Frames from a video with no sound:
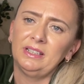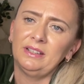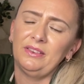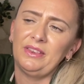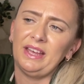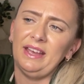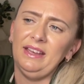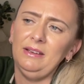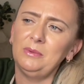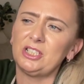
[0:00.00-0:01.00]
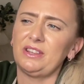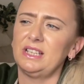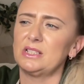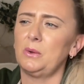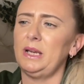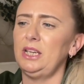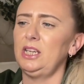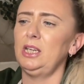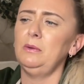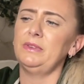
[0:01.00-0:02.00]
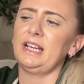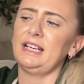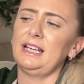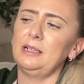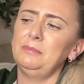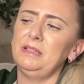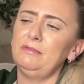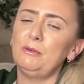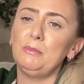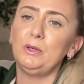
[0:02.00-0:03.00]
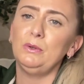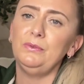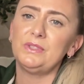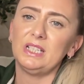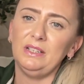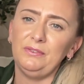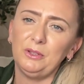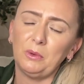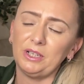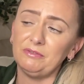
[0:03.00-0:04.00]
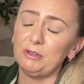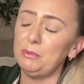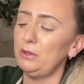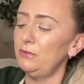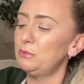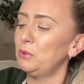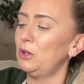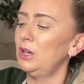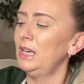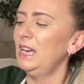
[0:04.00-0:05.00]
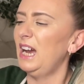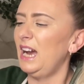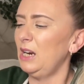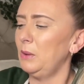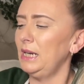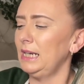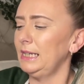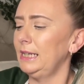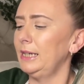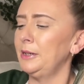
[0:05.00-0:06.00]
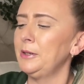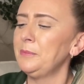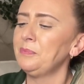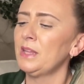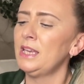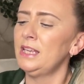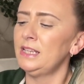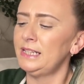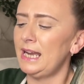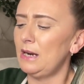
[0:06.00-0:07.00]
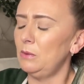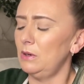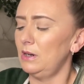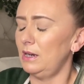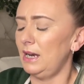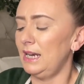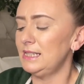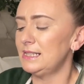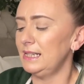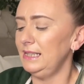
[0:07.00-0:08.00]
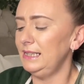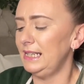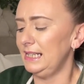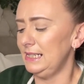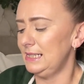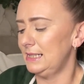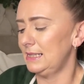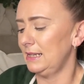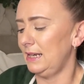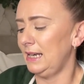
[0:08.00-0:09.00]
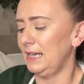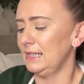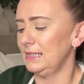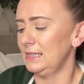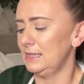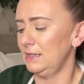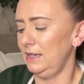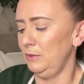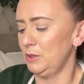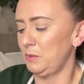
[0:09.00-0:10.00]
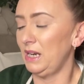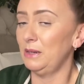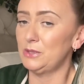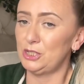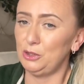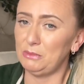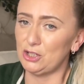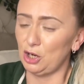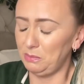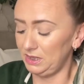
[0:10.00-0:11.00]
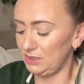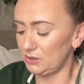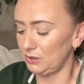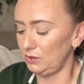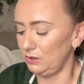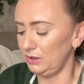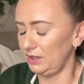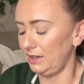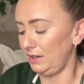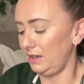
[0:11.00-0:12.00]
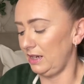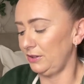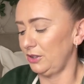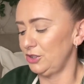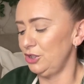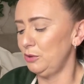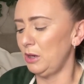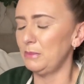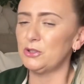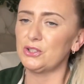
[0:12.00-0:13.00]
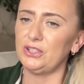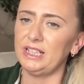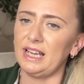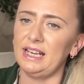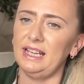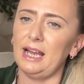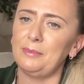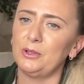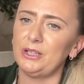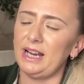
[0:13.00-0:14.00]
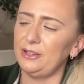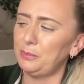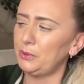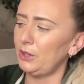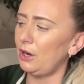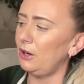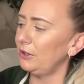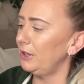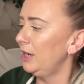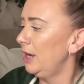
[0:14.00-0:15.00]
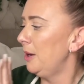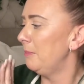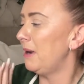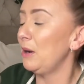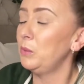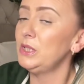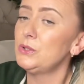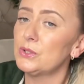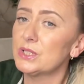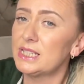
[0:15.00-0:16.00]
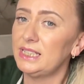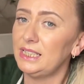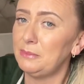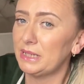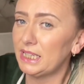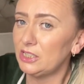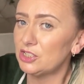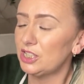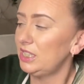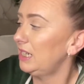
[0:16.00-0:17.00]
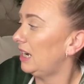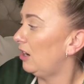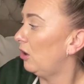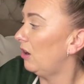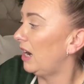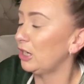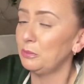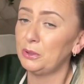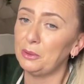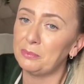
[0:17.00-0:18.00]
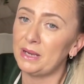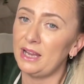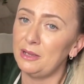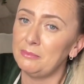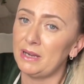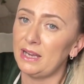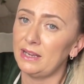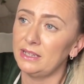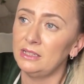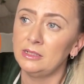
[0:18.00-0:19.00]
there, which I think is quite cute. That can be removed if you want it removed, but I quite like it. Now I've seen this, and it was while I was doing my shopping, so I thought, you know what, I'm just gonna get it. I'm gonna either put it on my windowsill in my kitchen, I could put it by my